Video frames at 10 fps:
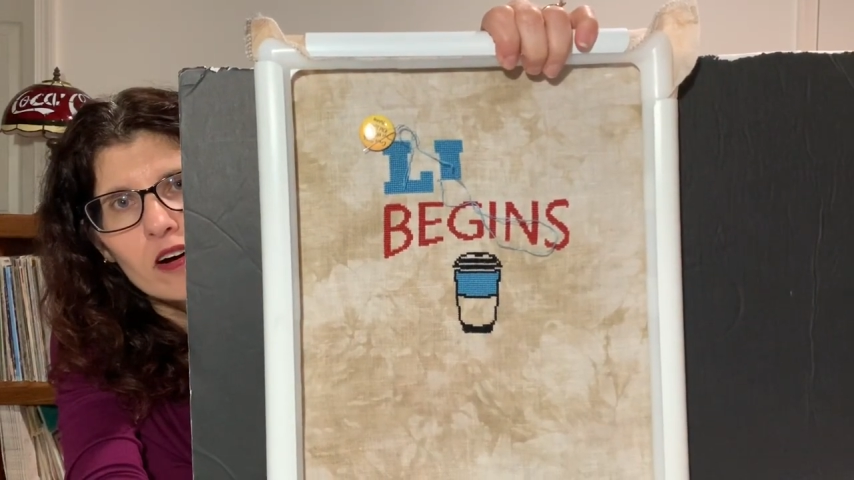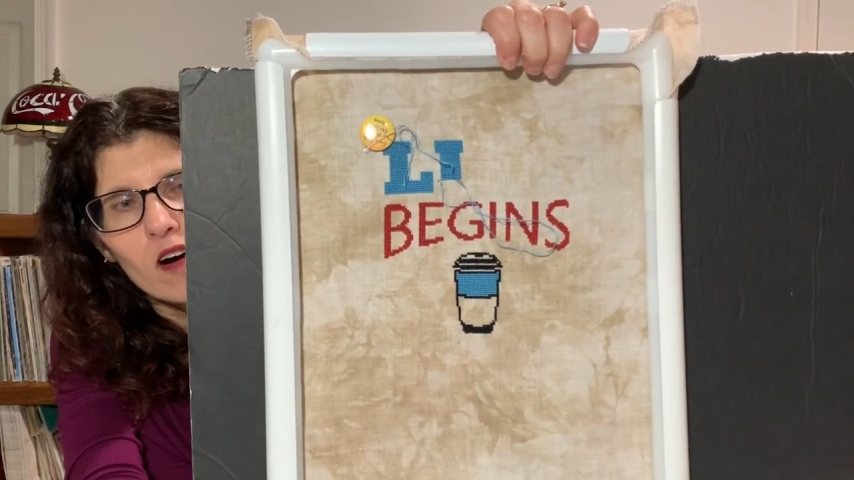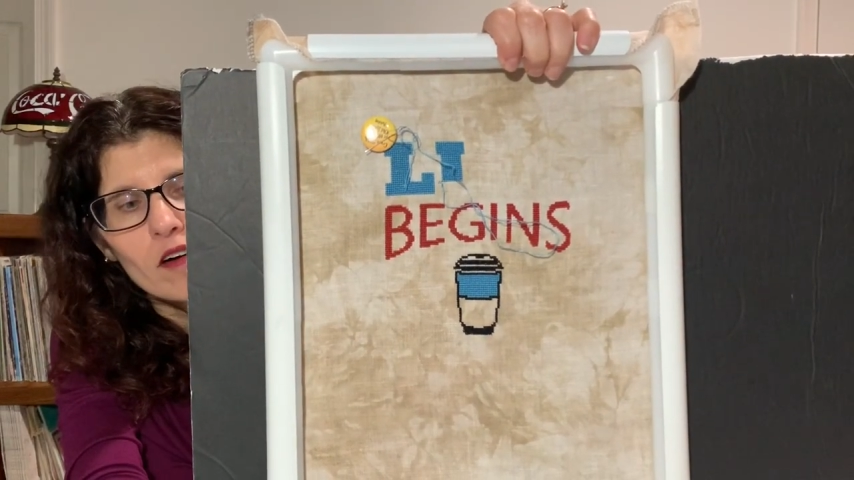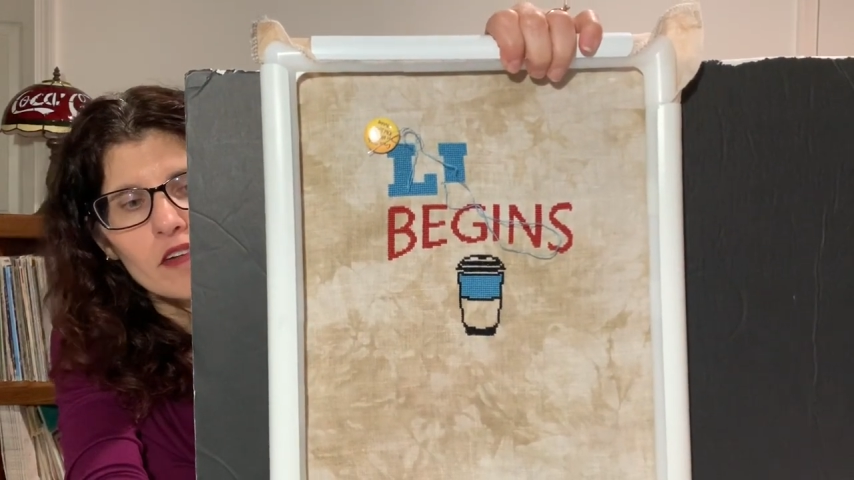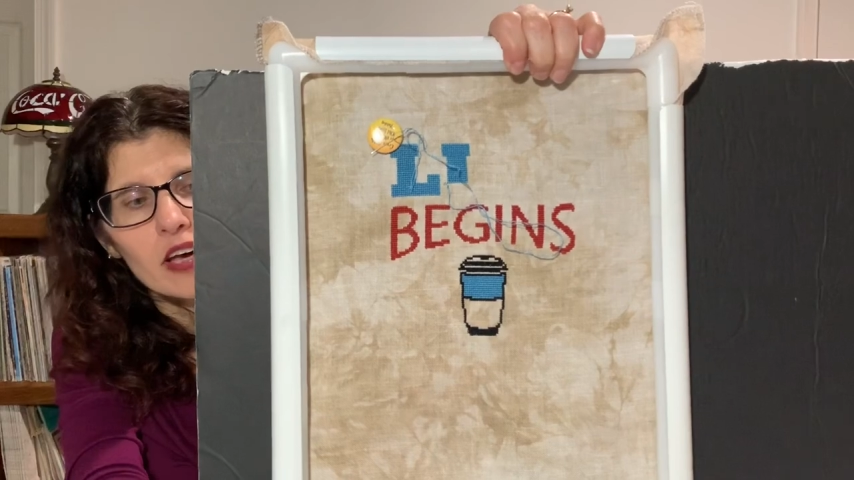
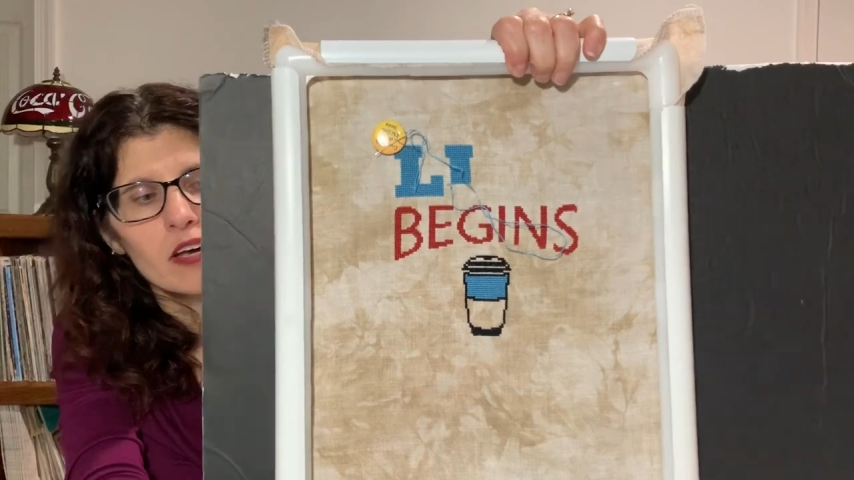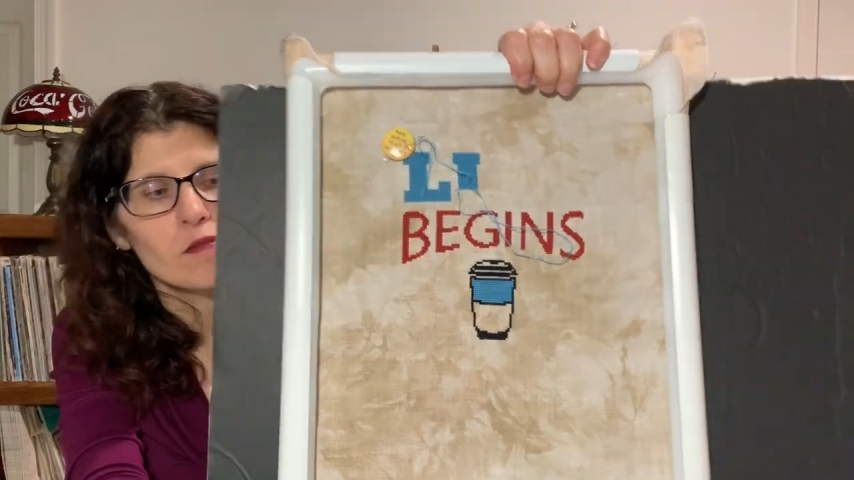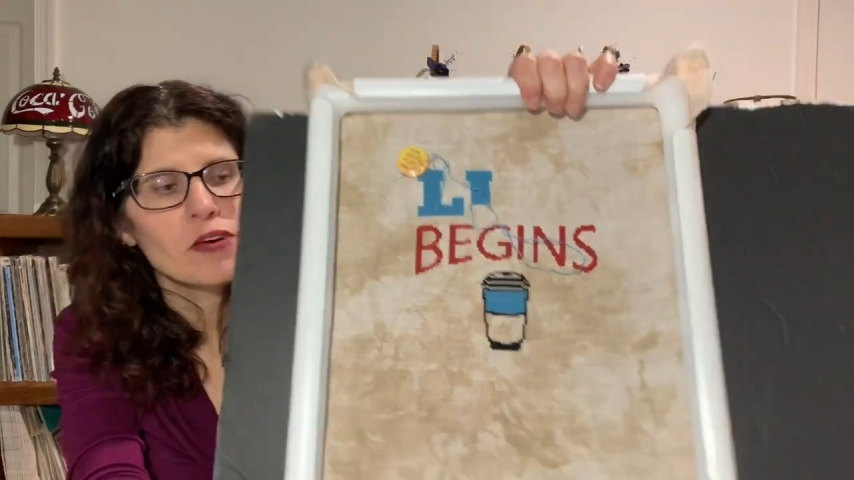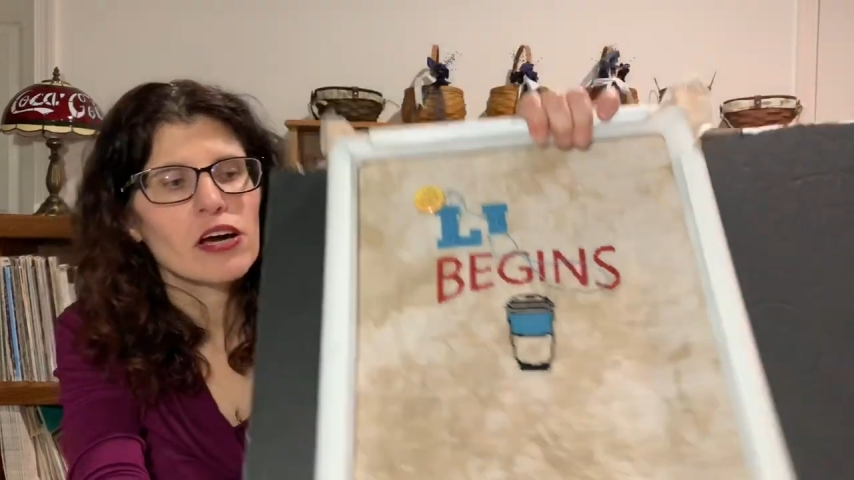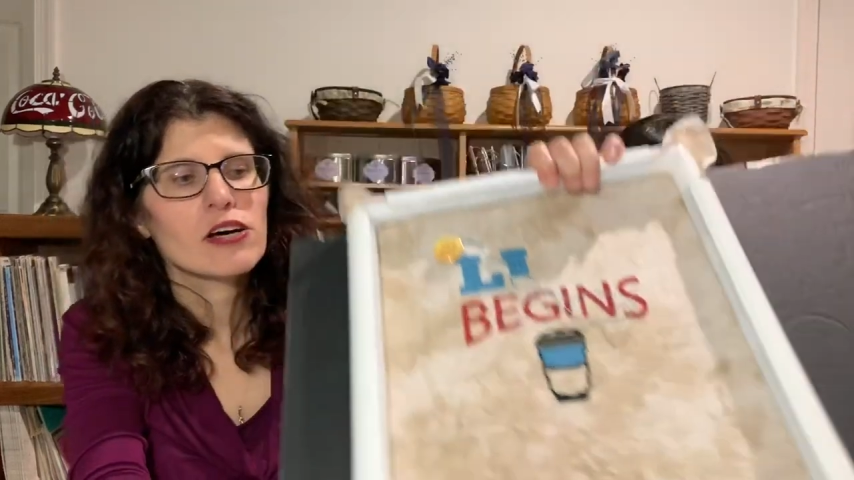Coffee
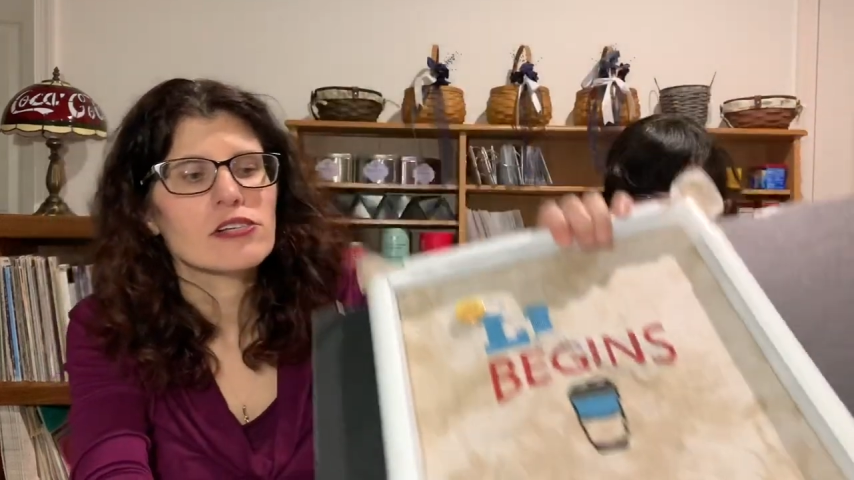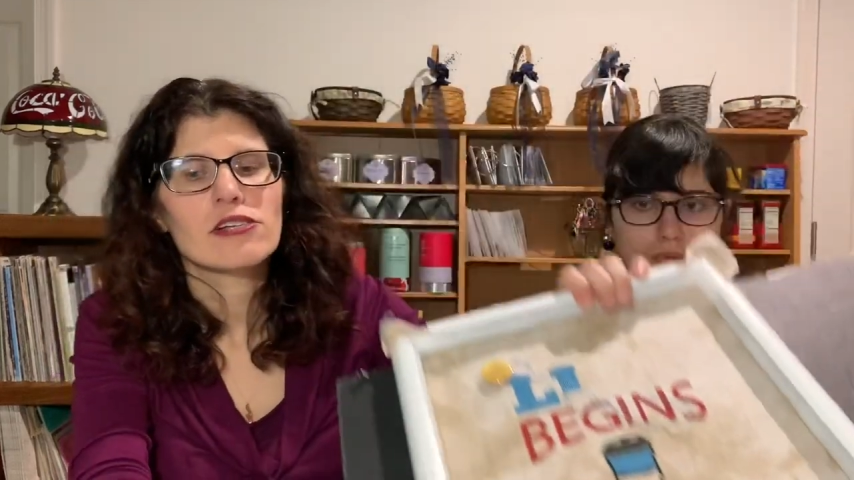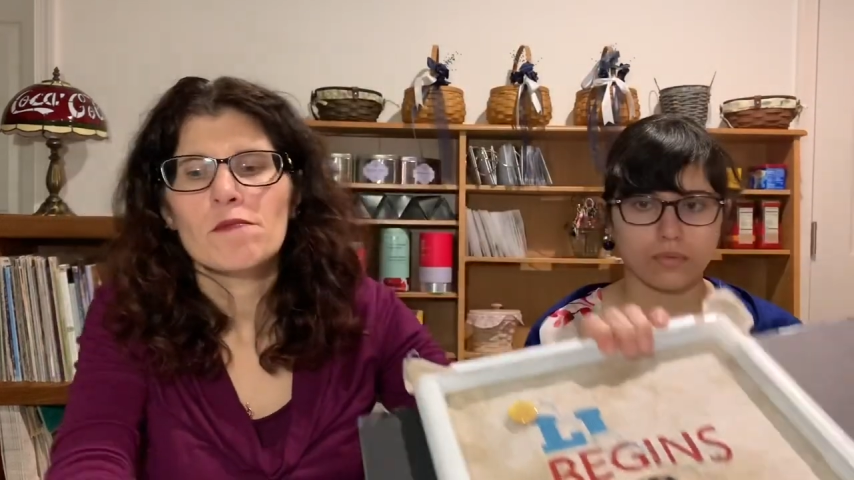because